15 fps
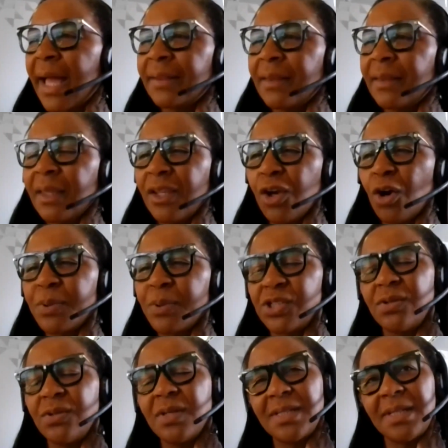and the
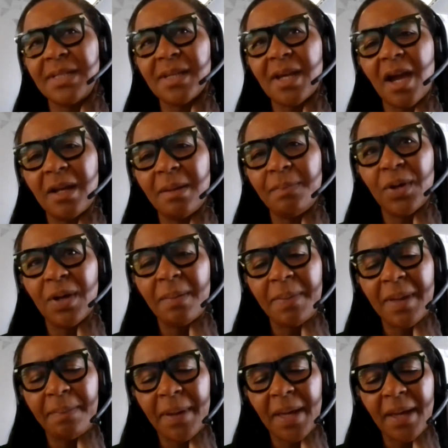opportunity to kind of put a
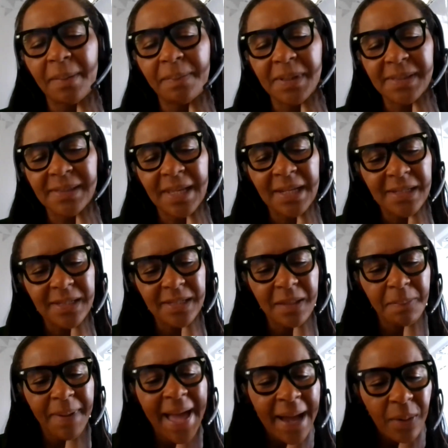bit of purpose into
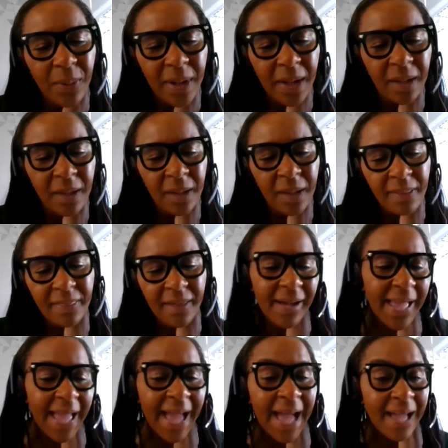the power that
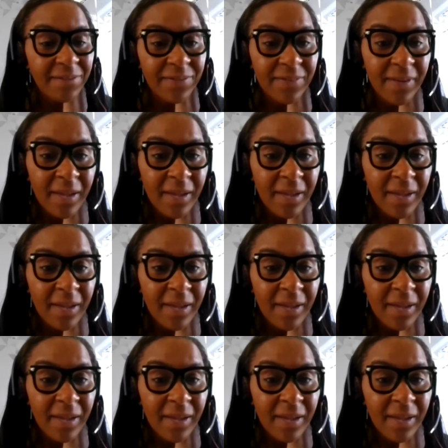I have,